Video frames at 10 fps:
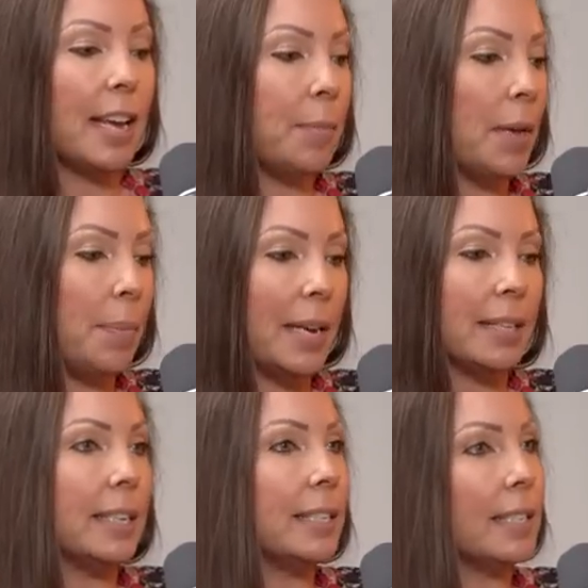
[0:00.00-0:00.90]
of gave me a big
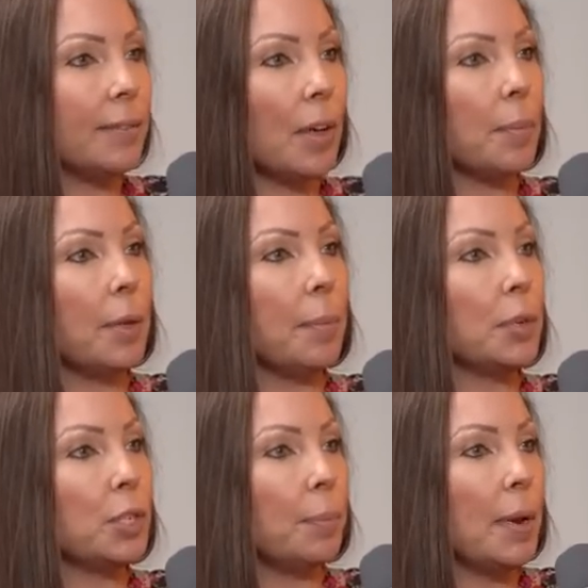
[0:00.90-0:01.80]
list of all the
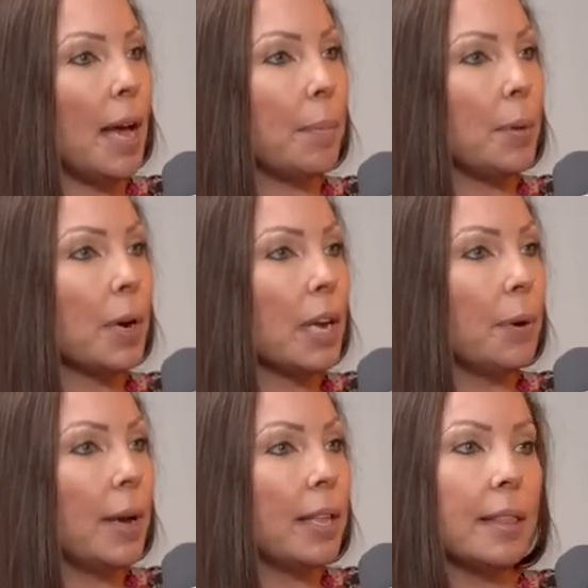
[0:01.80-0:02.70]
people she'd been happy
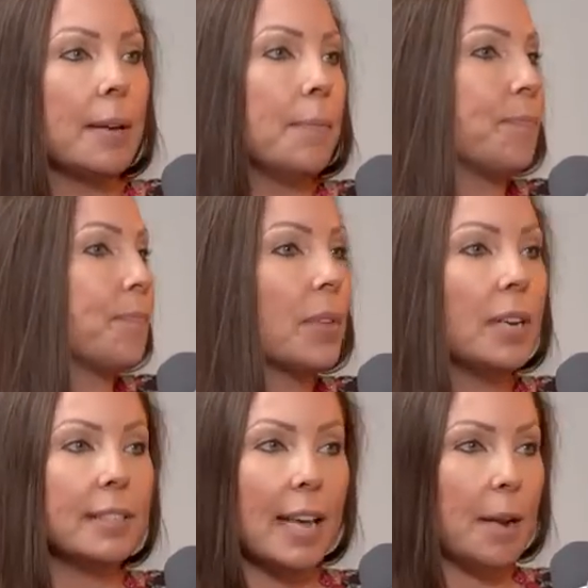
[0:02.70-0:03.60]
working with,
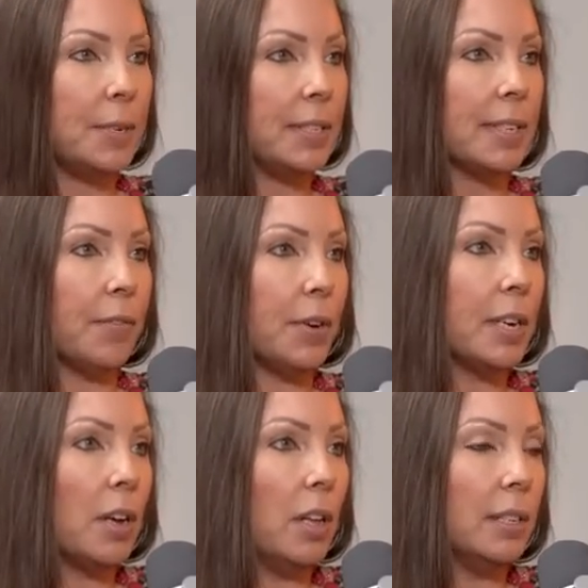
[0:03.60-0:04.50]
set up discovery
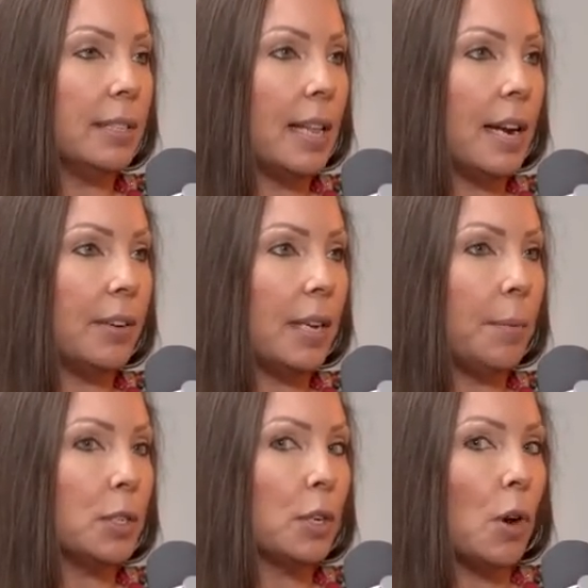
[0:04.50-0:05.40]
calls. And then I was
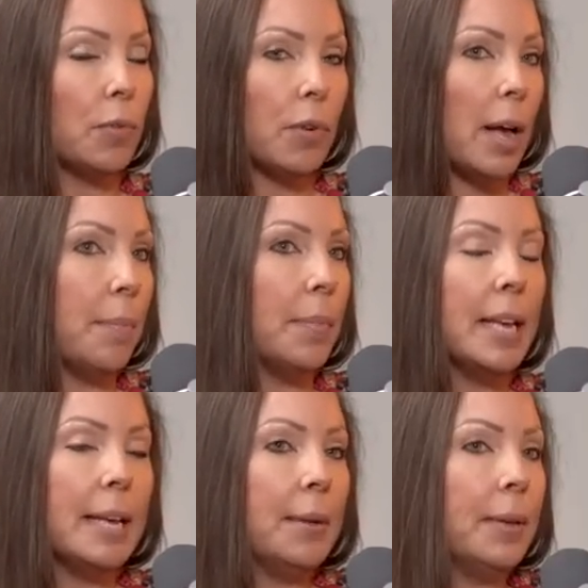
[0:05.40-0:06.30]
able to go from,
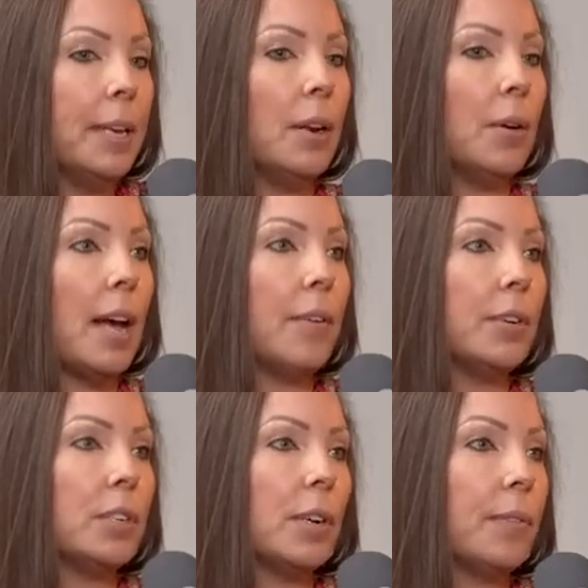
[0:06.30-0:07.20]
an
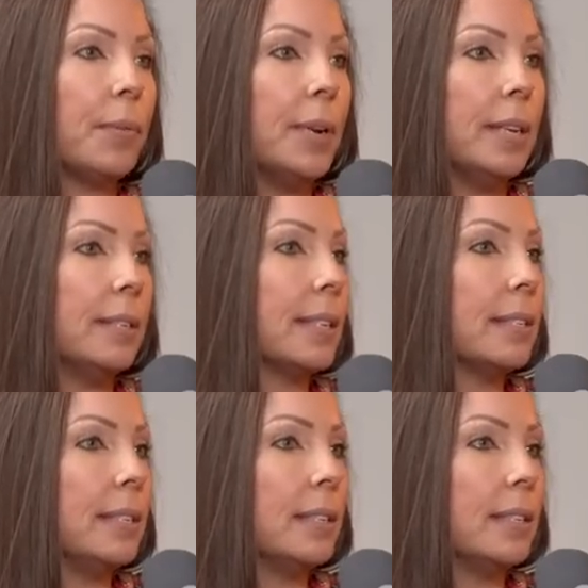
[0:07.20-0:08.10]
average of 3 to
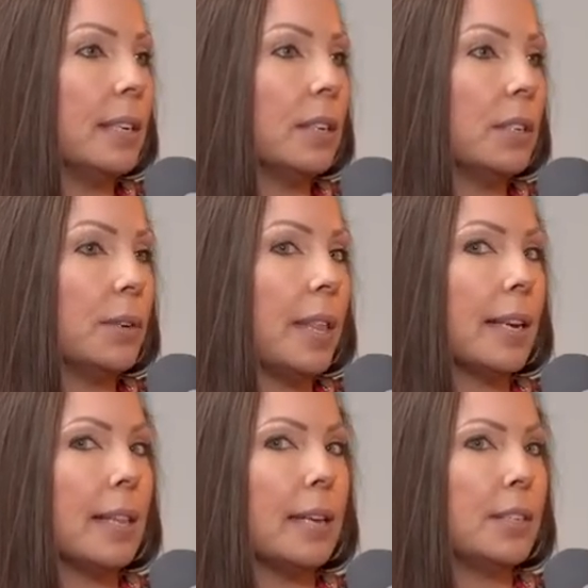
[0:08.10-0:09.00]
6 deals a year to, I
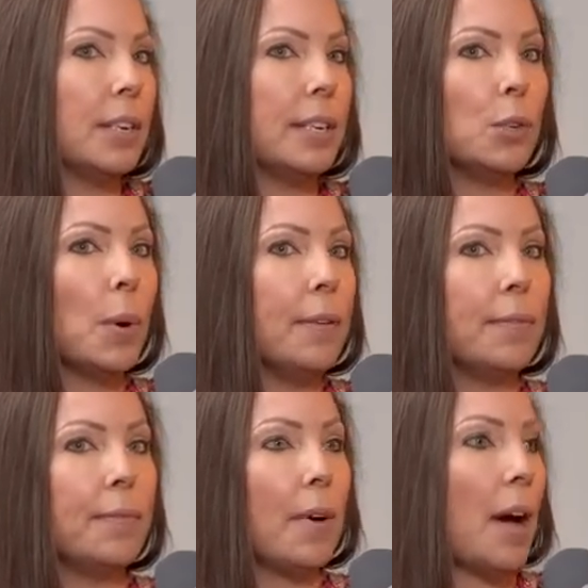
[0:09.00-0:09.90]
think last year I did
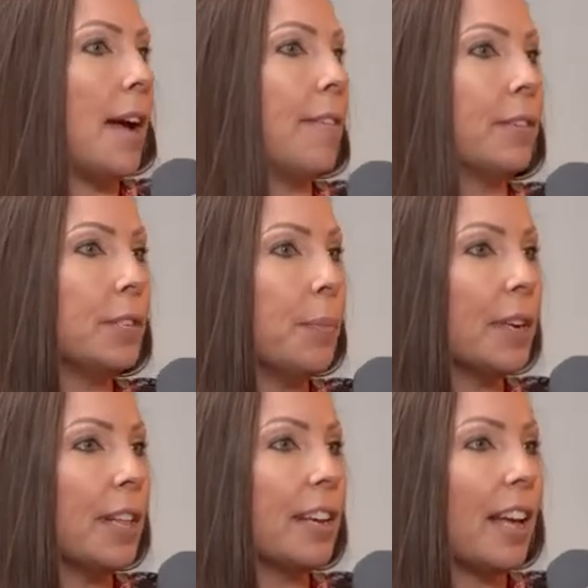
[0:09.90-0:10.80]
25 or
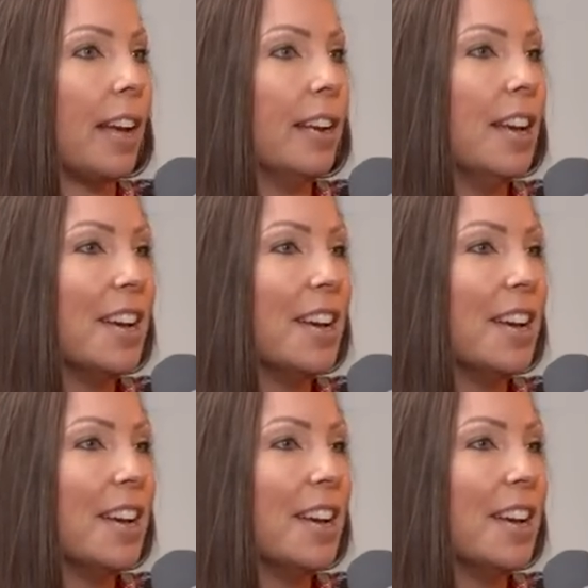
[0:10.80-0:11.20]
something like that.